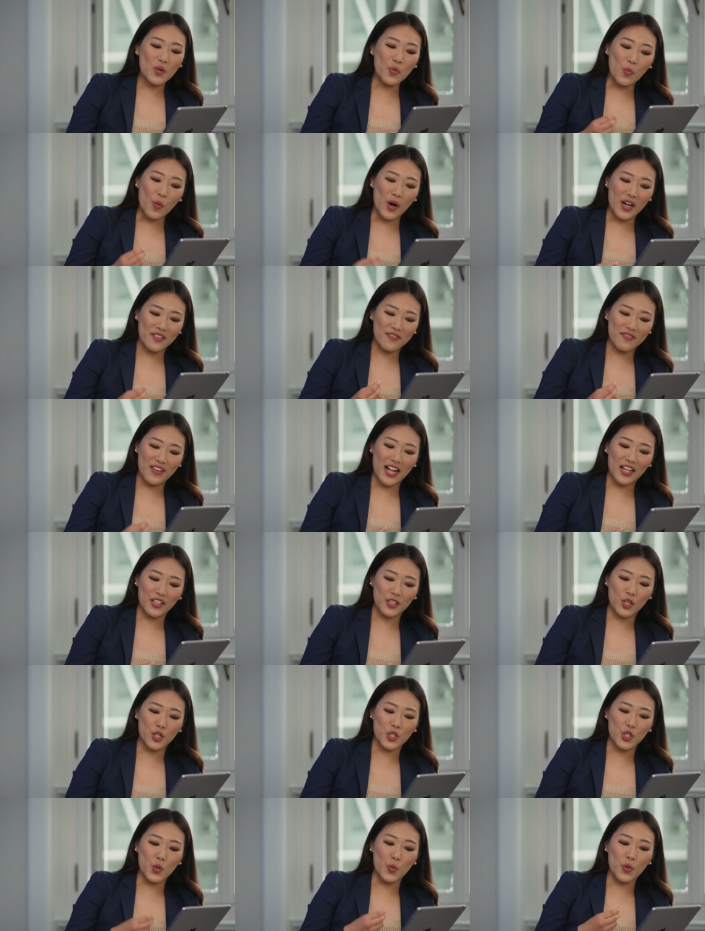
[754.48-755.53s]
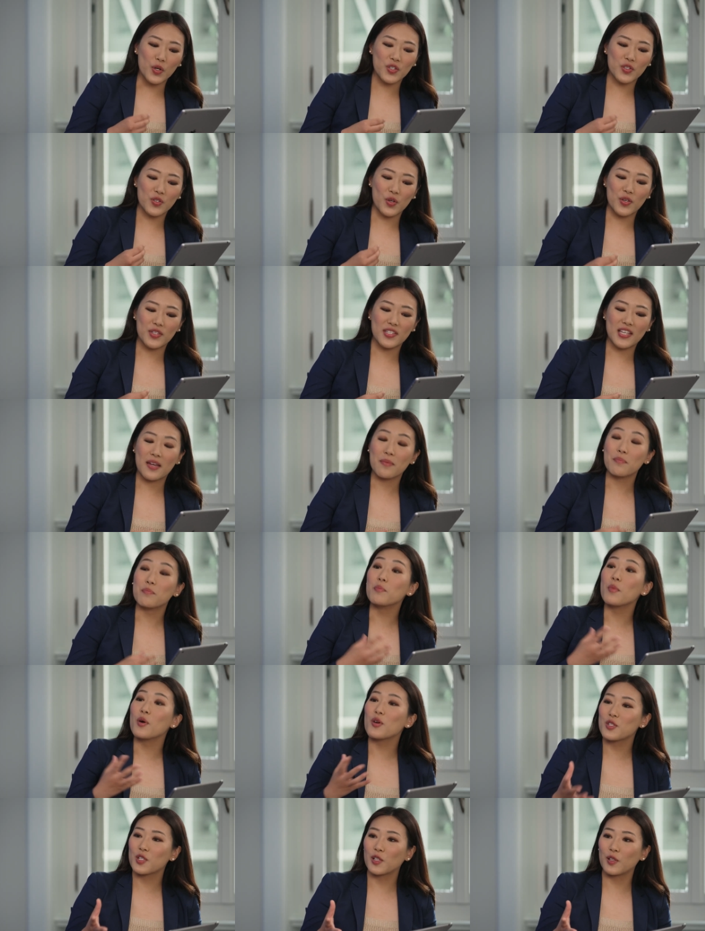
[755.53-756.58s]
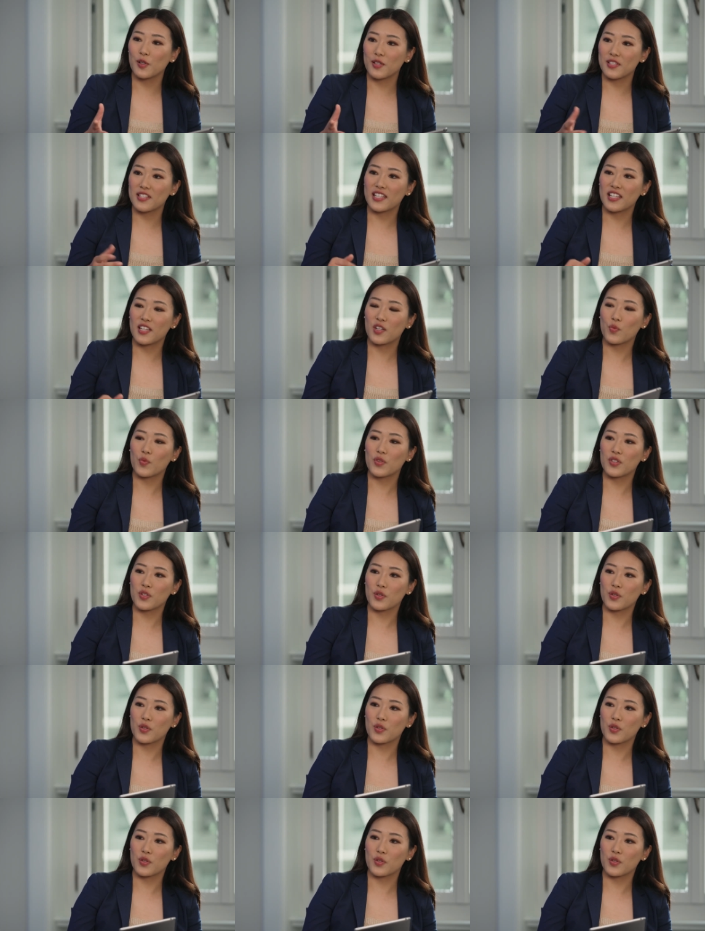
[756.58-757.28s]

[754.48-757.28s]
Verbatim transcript: the one value you would associate most closely with